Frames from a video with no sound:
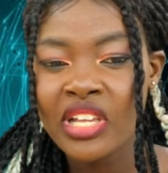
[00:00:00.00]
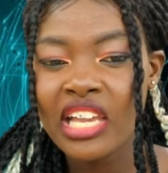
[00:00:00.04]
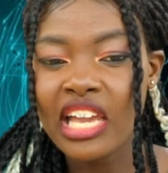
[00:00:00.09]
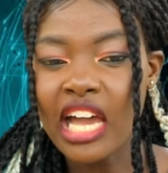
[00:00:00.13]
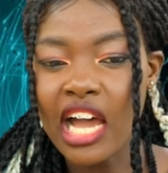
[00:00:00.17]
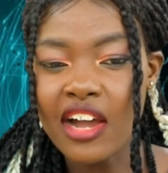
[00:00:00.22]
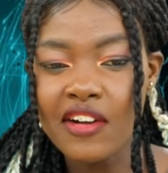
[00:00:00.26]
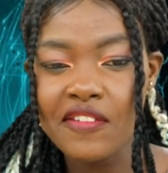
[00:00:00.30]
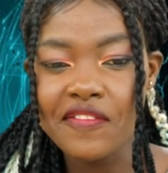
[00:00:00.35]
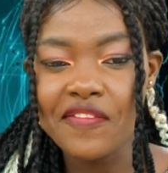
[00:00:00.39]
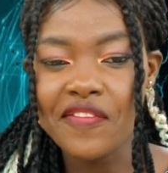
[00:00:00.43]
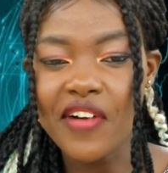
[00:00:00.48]

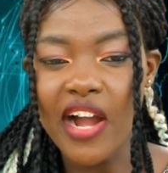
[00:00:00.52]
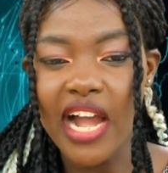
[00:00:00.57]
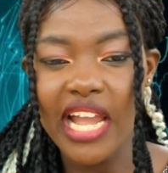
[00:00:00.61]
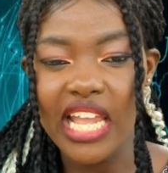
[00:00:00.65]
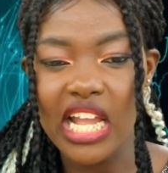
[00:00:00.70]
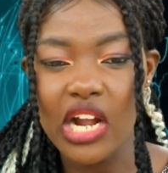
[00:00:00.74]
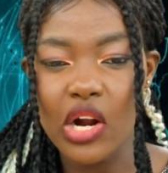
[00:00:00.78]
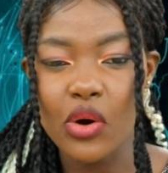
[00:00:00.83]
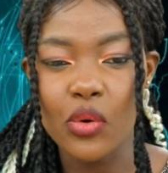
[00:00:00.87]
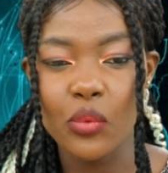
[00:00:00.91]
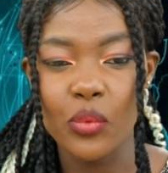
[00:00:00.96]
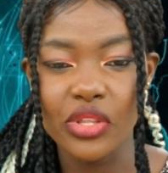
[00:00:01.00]

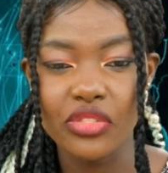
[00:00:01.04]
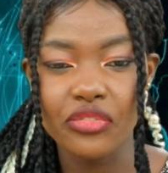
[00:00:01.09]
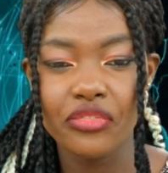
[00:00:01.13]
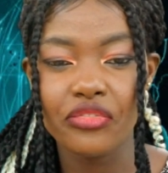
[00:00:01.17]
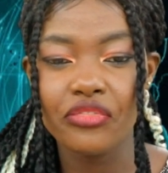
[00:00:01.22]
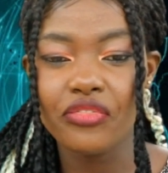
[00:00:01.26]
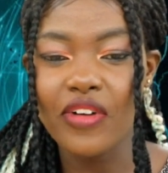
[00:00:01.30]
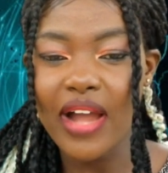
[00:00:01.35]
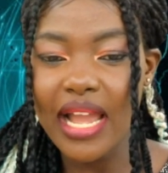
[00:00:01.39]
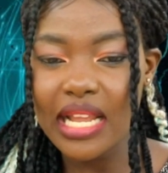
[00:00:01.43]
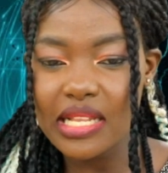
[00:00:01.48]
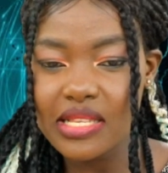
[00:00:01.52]
gunfire with
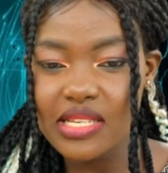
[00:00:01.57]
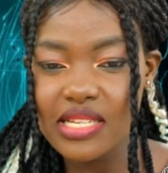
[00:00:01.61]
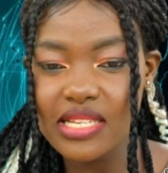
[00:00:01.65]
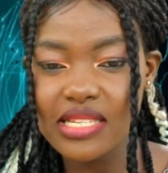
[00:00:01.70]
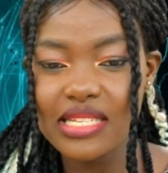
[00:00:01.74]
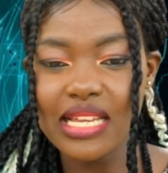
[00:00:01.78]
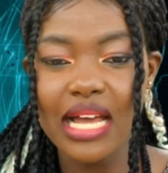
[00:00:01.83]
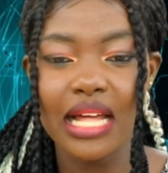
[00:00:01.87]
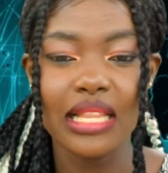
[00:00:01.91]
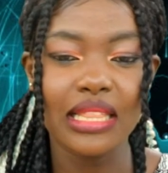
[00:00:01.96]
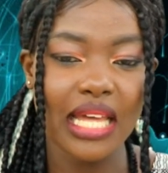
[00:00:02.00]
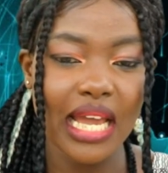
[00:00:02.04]

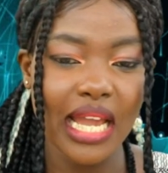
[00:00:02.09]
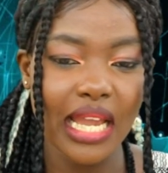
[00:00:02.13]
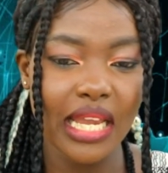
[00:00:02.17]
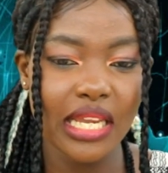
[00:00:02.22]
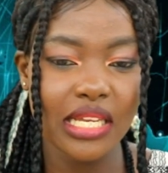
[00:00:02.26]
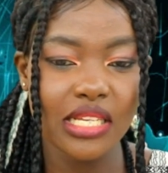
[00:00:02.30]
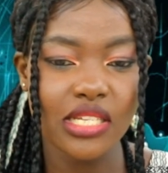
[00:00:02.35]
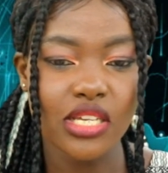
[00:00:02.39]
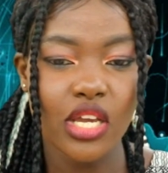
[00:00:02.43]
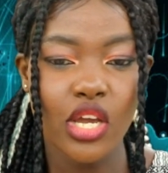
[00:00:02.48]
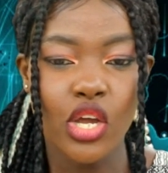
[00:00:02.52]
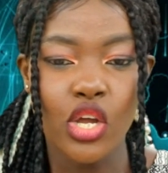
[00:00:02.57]
fighters
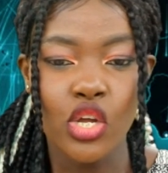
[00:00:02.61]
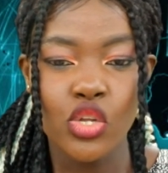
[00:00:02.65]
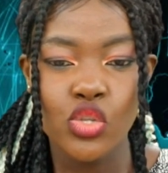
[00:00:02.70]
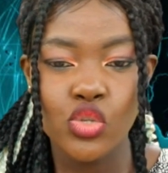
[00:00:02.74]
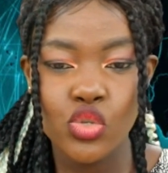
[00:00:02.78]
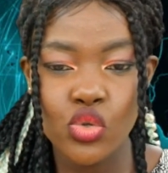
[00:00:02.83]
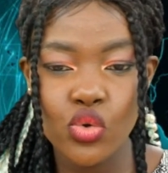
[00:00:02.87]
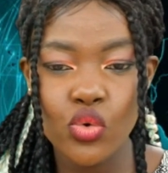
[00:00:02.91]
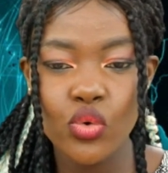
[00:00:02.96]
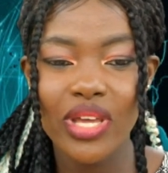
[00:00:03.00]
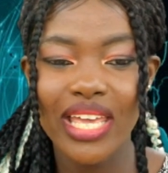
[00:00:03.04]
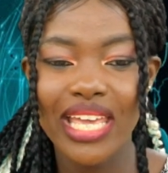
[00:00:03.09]
allied
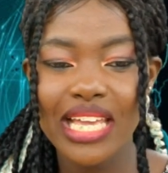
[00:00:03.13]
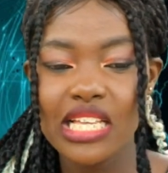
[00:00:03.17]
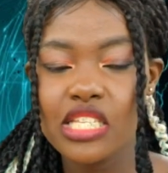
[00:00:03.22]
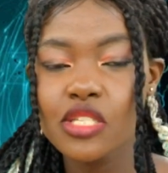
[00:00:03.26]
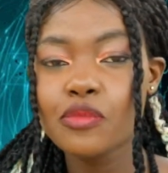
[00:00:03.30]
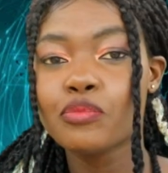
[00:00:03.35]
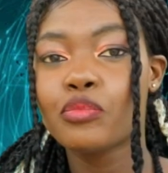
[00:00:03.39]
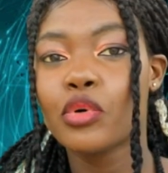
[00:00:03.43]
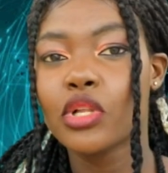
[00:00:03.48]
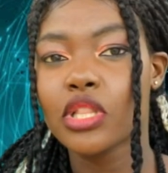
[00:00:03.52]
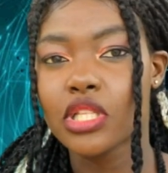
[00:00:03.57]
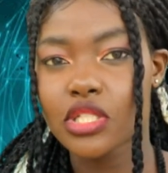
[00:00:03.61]
to
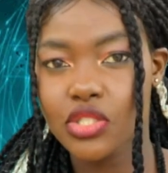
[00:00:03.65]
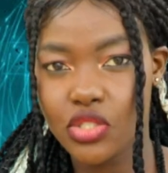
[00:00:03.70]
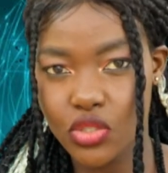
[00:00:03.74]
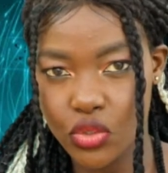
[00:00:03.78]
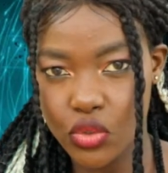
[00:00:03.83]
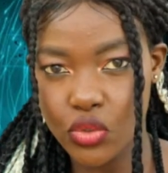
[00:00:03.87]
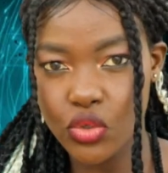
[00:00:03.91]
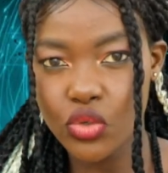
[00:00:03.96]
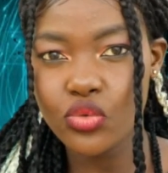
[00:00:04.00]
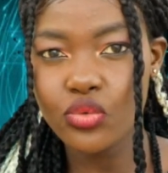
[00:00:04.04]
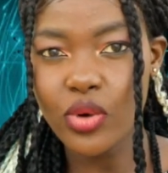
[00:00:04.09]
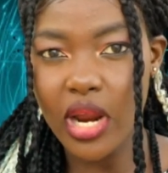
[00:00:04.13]
his
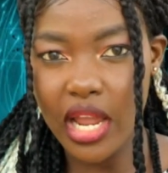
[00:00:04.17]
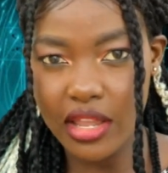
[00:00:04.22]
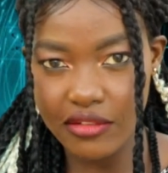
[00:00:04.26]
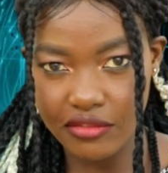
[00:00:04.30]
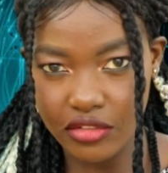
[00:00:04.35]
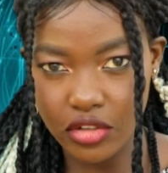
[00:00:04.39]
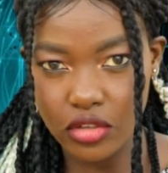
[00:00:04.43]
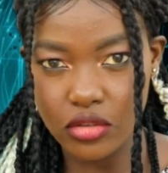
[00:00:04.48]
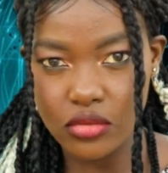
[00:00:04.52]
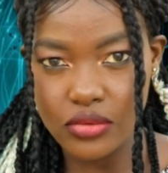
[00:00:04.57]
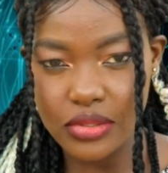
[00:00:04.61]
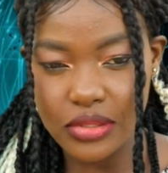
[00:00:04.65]
political
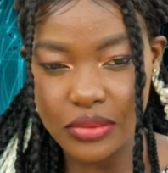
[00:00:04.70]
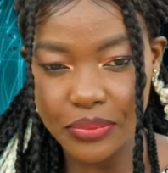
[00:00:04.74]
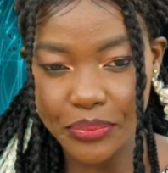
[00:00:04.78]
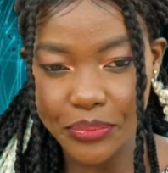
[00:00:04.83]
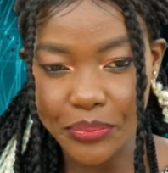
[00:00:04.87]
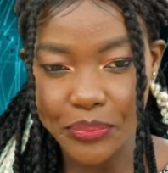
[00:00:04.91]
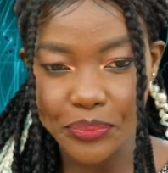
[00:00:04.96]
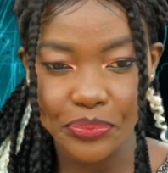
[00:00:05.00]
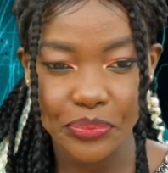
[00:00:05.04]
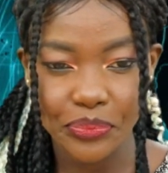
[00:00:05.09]
rivals.